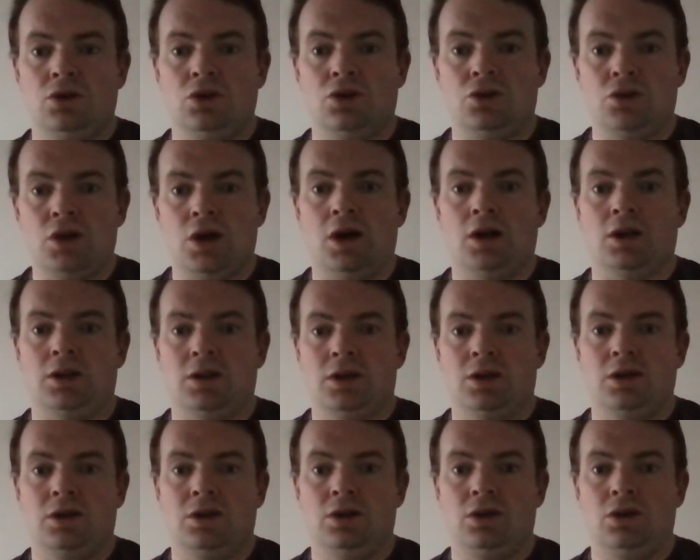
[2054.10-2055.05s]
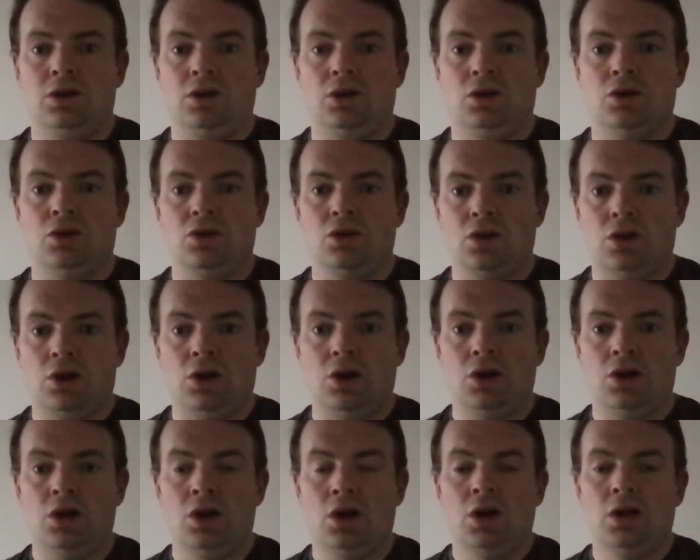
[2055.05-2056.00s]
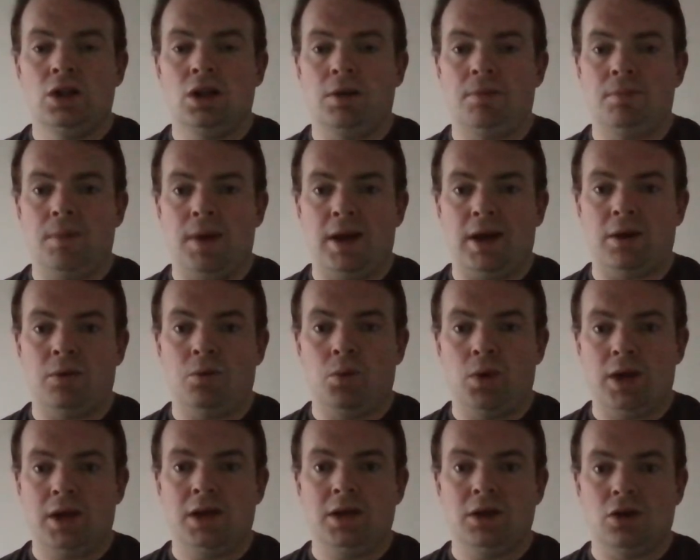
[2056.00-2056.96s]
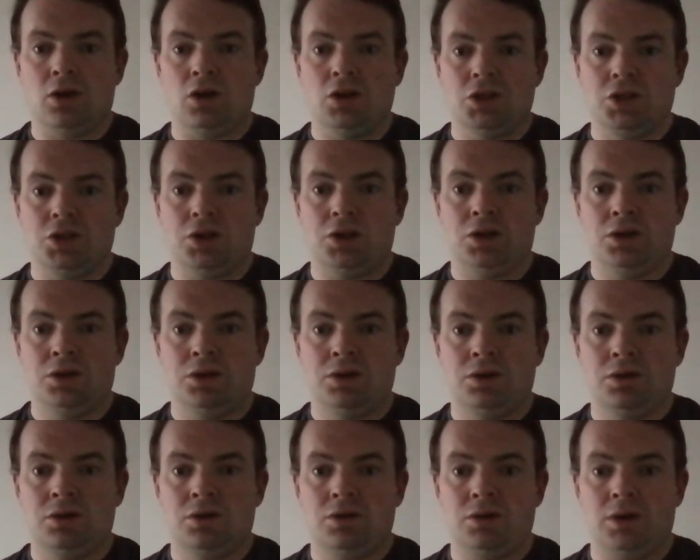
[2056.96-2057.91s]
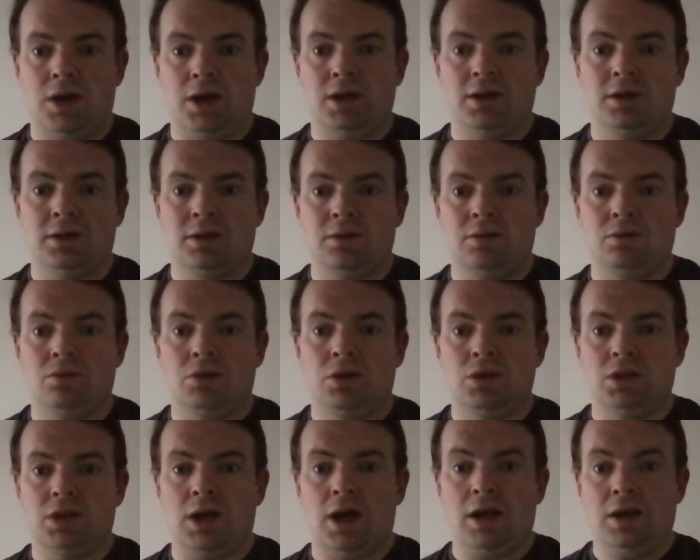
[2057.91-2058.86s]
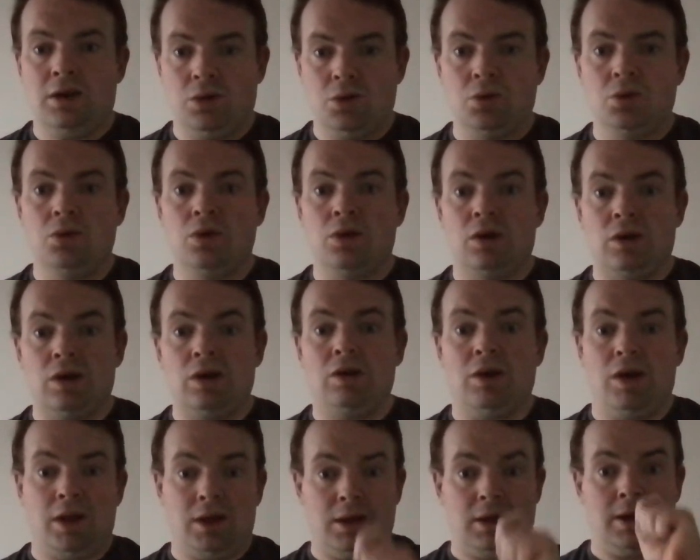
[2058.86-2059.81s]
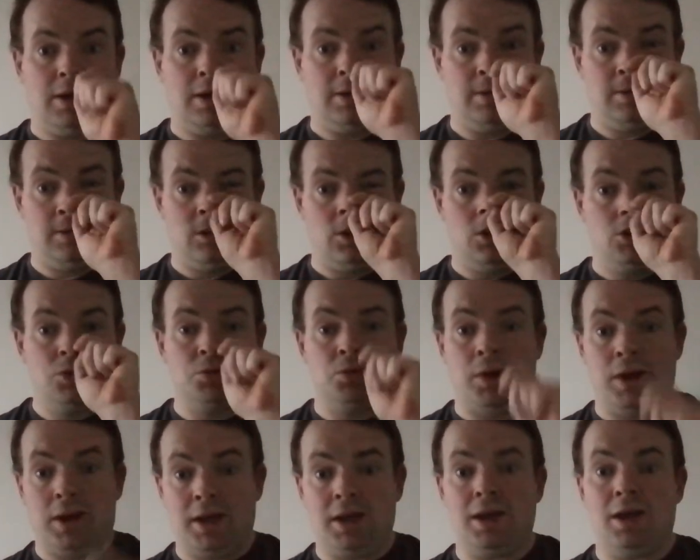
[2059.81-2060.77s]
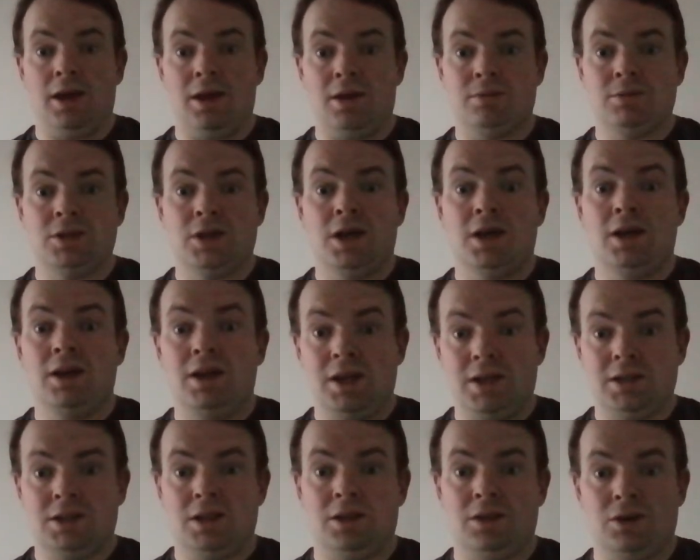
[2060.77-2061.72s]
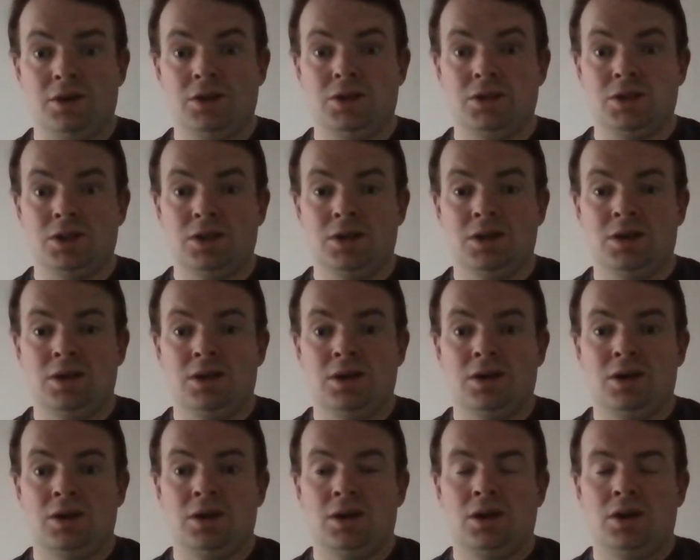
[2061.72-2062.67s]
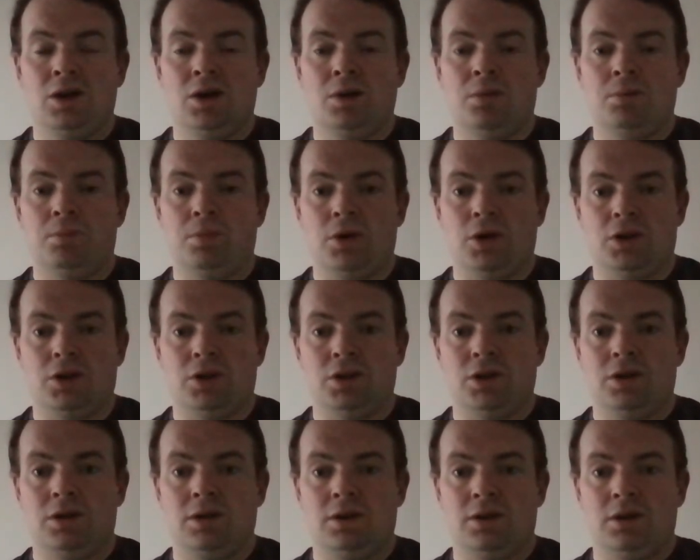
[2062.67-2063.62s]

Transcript: You're not. You're there to make a winning culture, right? Which I know includes winning games. Yes, it does. But